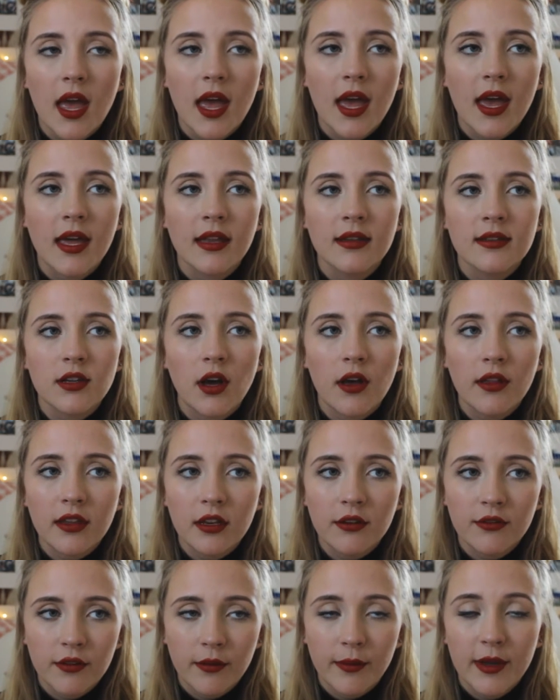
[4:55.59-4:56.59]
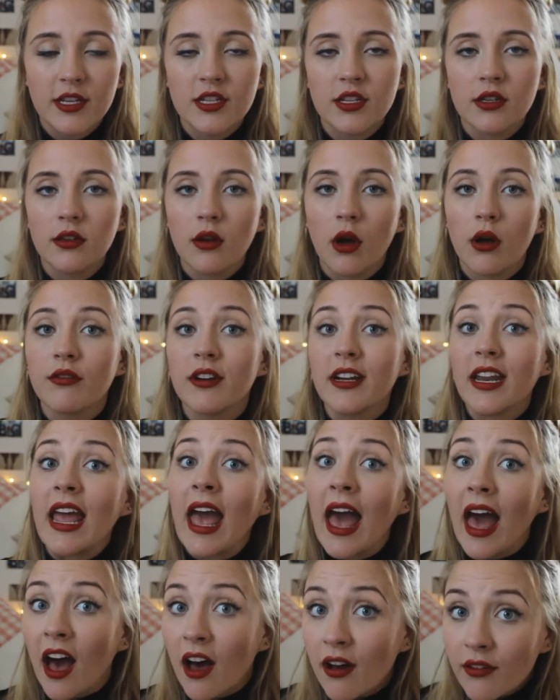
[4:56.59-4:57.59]
and all the information you already
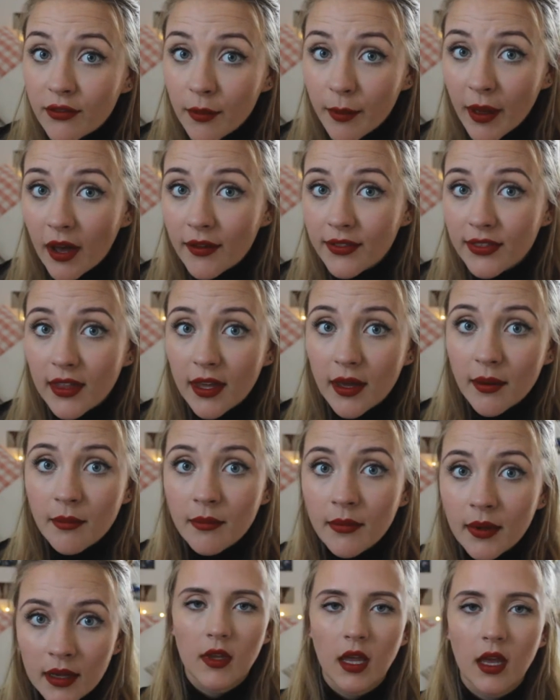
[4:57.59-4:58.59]
have about them.